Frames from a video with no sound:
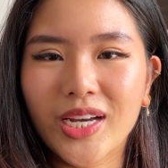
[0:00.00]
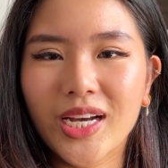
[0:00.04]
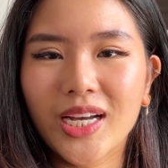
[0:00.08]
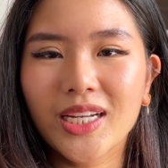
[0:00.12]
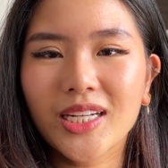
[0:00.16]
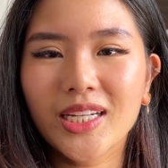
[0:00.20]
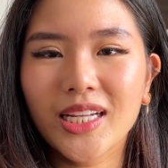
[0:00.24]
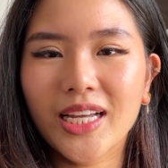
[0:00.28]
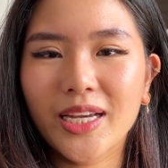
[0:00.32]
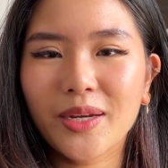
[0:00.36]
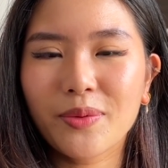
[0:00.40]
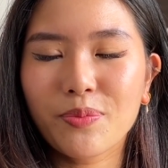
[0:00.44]

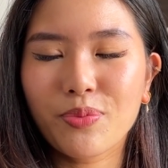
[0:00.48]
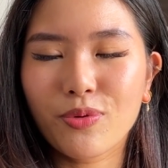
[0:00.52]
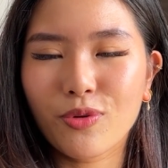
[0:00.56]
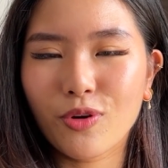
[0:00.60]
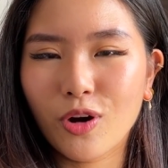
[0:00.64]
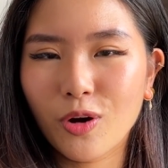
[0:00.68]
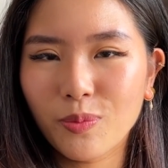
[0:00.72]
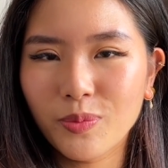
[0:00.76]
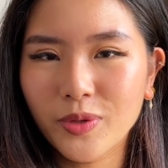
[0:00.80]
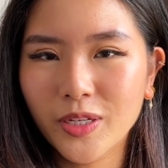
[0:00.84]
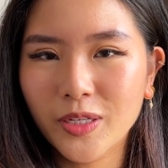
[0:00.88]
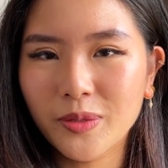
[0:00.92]
Underlying
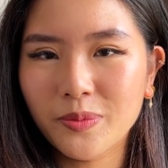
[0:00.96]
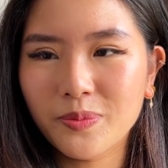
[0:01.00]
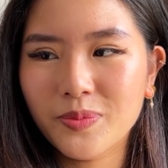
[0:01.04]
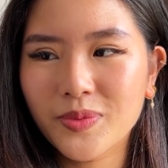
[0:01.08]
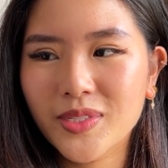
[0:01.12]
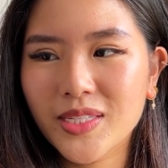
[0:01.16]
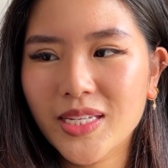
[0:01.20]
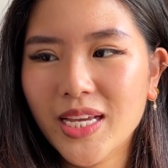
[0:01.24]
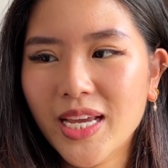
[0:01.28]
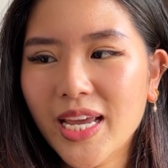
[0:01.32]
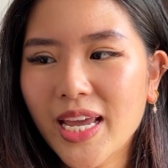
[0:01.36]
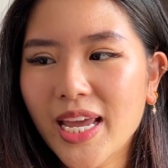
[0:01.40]

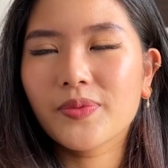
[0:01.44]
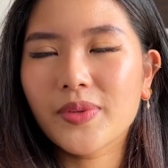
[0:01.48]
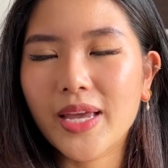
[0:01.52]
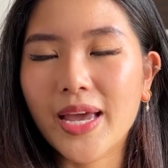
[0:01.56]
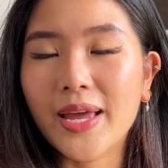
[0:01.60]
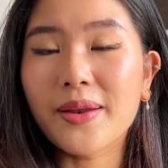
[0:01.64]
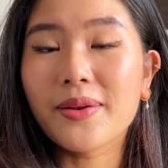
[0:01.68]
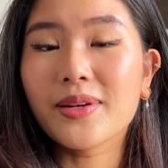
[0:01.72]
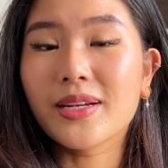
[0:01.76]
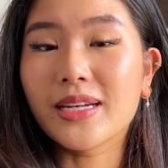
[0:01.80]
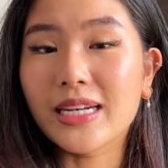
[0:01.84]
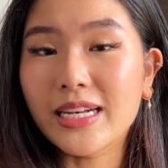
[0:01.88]
problems,
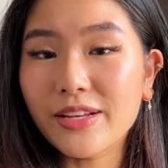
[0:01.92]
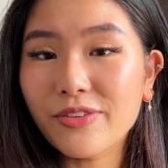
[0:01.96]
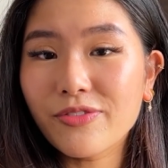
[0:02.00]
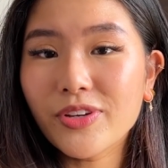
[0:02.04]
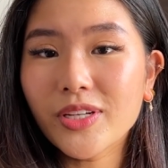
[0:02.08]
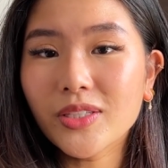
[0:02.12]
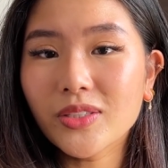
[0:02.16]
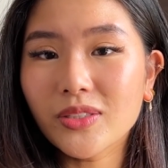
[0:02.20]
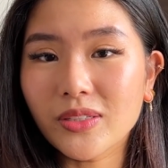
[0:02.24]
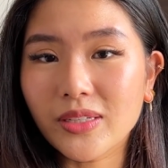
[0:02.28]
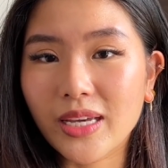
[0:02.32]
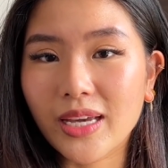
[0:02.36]
and living
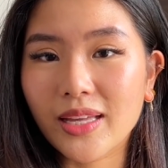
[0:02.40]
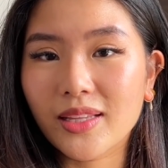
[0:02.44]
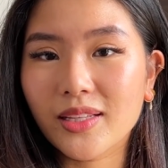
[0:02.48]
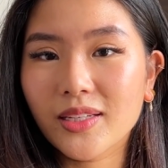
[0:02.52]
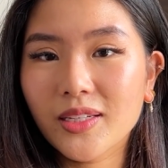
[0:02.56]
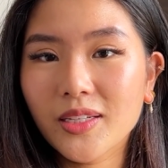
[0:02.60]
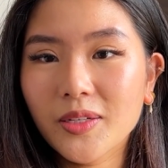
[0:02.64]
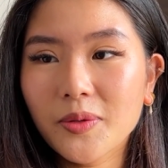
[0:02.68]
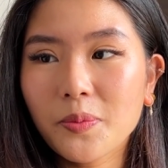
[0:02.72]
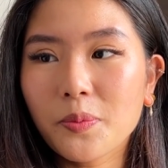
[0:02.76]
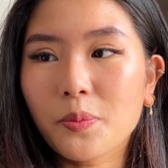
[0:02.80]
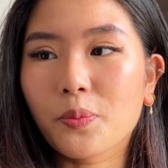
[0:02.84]

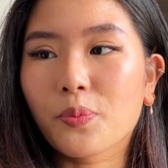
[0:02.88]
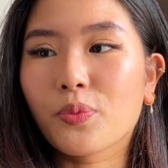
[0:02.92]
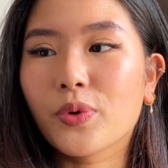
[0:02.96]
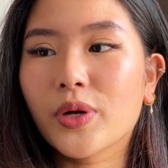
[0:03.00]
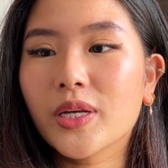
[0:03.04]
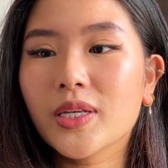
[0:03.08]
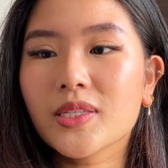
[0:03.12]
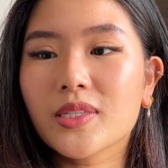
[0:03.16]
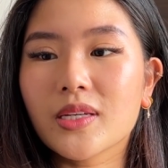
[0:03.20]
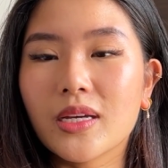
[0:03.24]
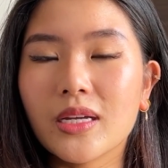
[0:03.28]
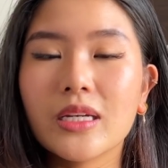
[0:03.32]
together
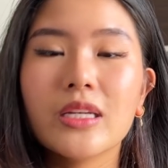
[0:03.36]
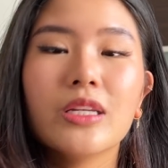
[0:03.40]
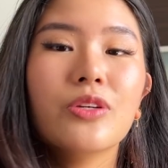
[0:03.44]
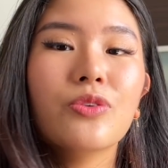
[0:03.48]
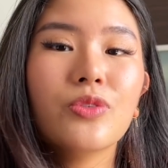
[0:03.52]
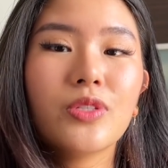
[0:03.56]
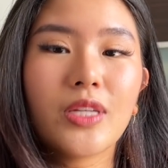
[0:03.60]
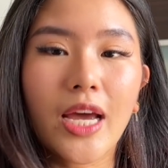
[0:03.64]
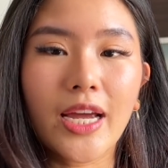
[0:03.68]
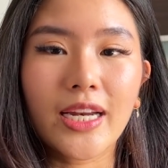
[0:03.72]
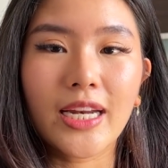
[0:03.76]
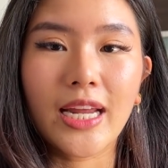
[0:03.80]
brings a new
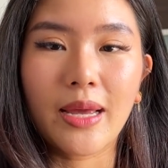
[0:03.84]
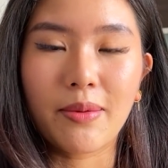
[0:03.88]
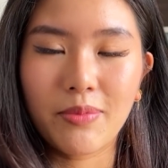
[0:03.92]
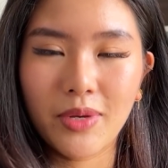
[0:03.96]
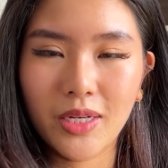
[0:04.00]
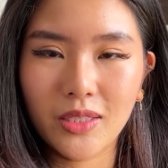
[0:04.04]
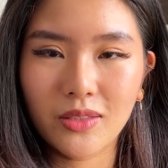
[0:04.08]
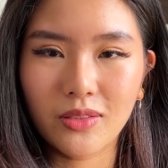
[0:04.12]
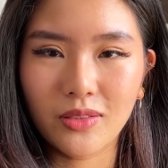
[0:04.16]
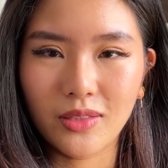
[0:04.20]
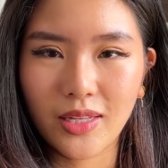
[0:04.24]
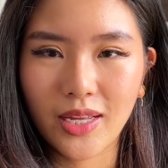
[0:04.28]

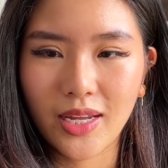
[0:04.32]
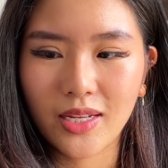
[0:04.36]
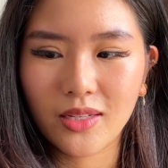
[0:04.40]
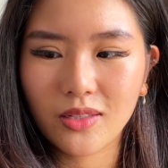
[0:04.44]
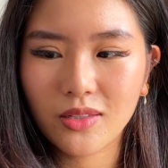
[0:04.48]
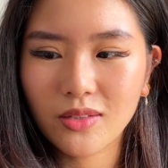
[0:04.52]
dynamic to that.